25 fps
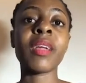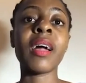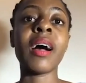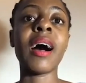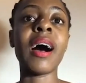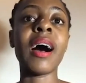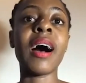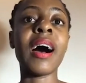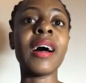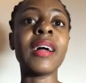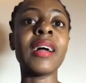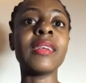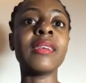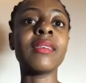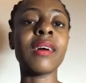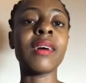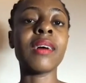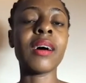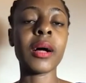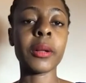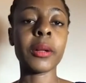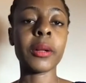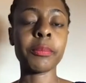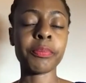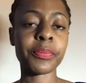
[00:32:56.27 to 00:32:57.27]
And
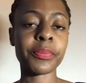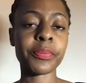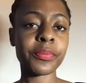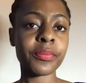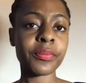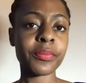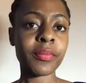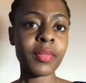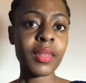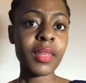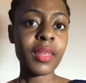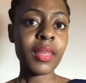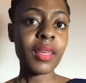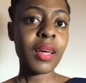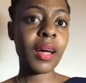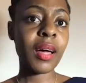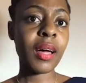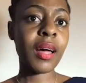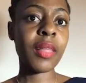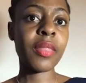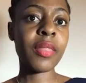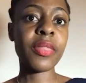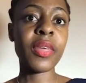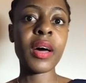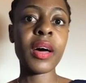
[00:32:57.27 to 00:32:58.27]

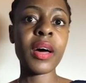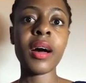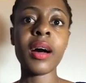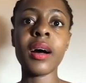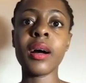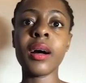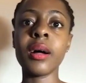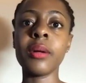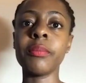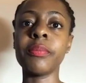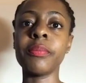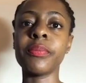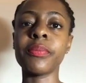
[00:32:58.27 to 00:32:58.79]
the